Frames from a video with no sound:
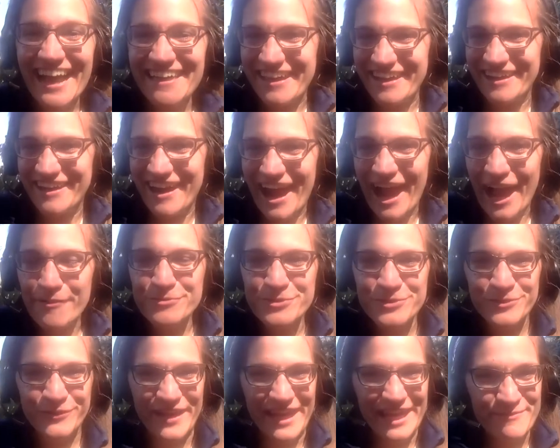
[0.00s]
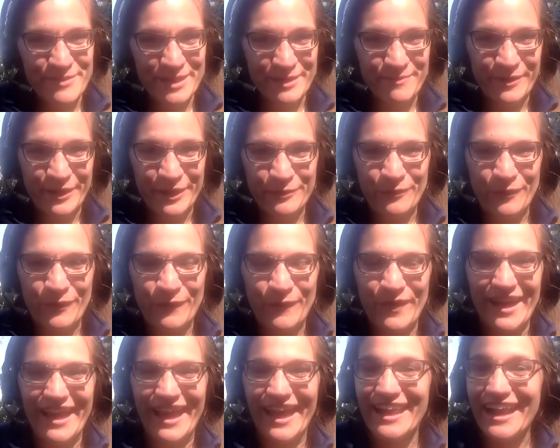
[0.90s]
Hi there, I'm Juliana McMillan
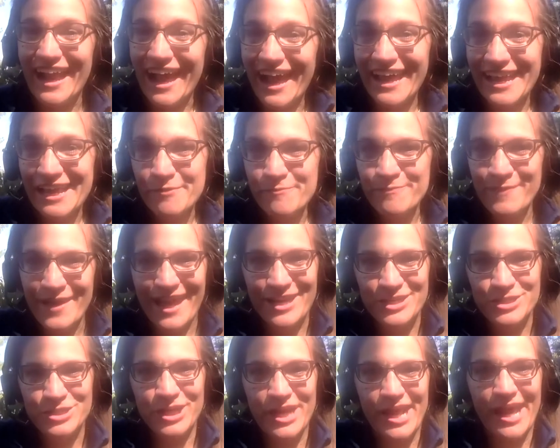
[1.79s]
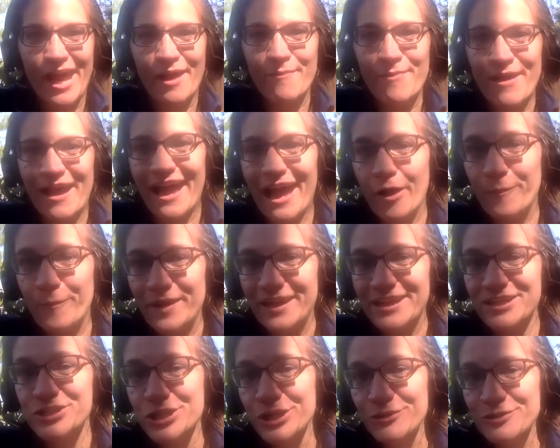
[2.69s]
Wilhoit, and I am passionate about
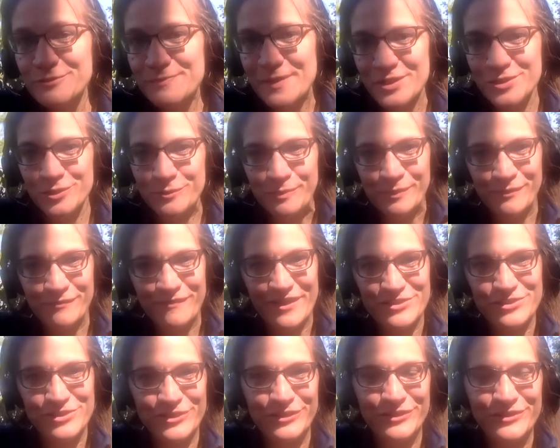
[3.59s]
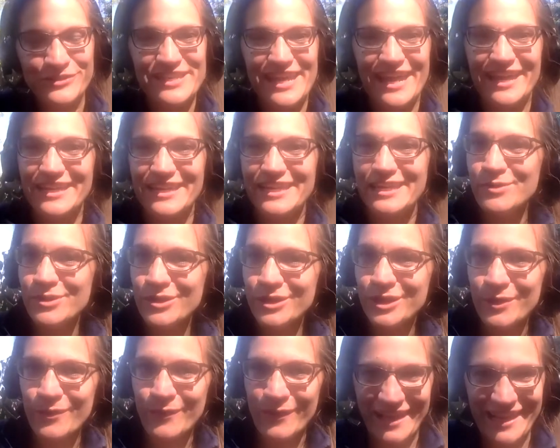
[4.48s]
helping geospatial professionals and
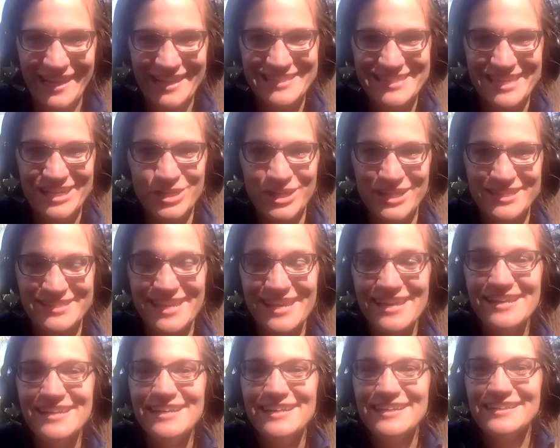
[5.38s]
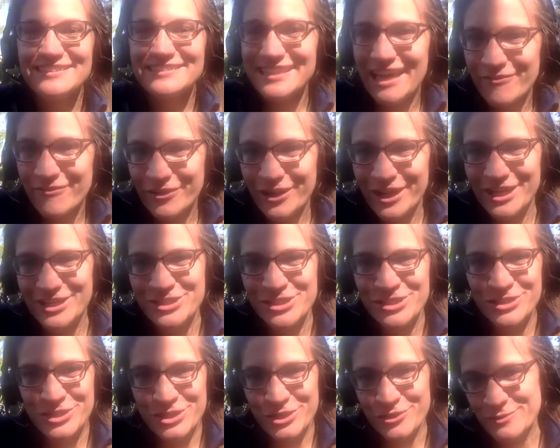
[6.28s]
community organizations
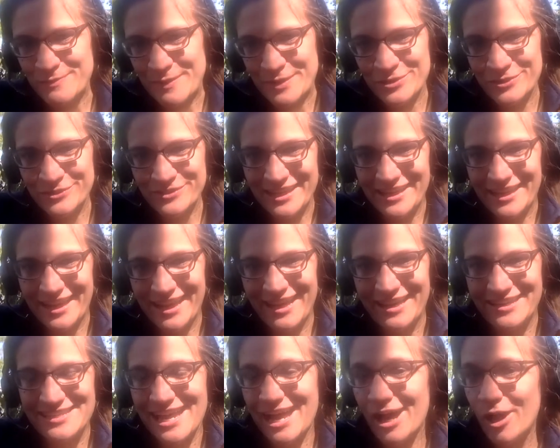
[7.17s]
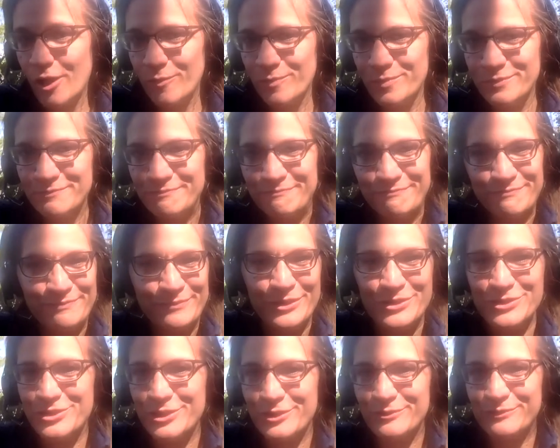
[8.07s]
leverage geospatial data to help
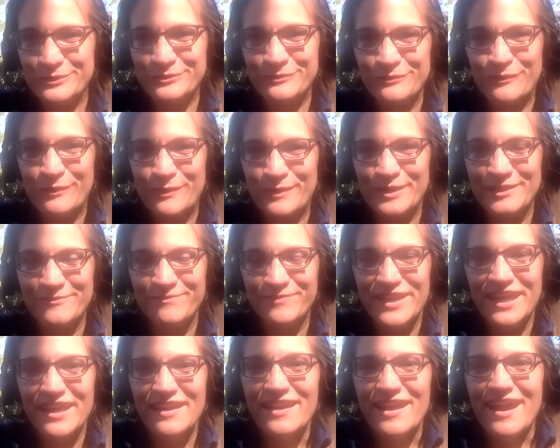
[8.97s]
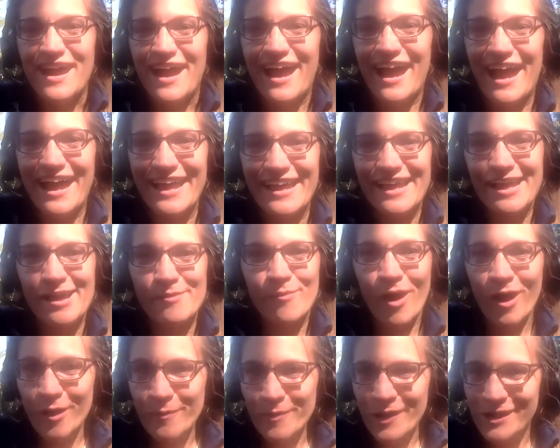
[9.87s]
push their world forward. I am
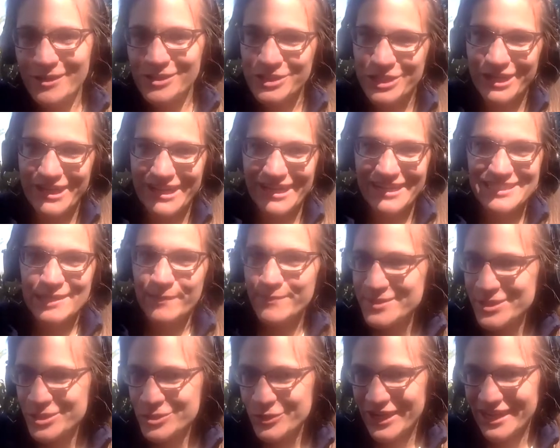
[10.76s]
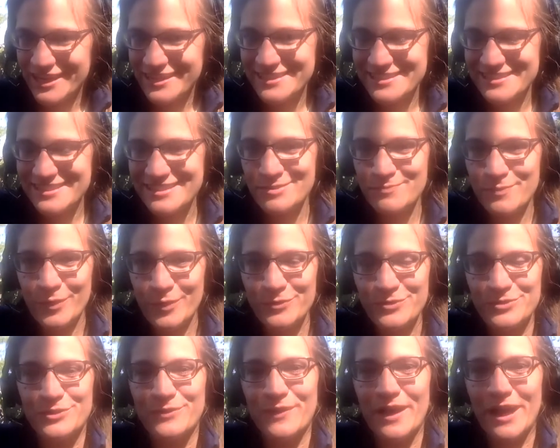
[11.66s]
all about sharing tips and tricks,
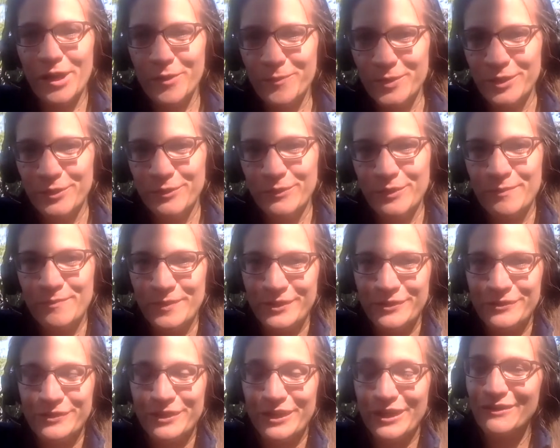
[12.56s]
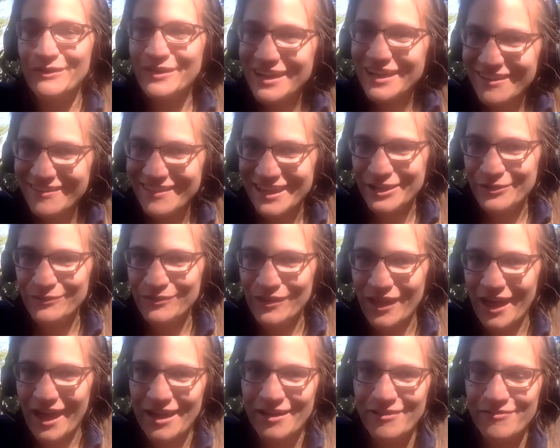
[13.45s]
both to help you build the career that you
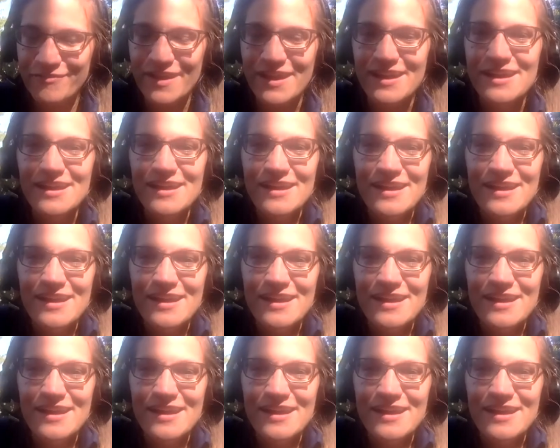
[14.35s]
love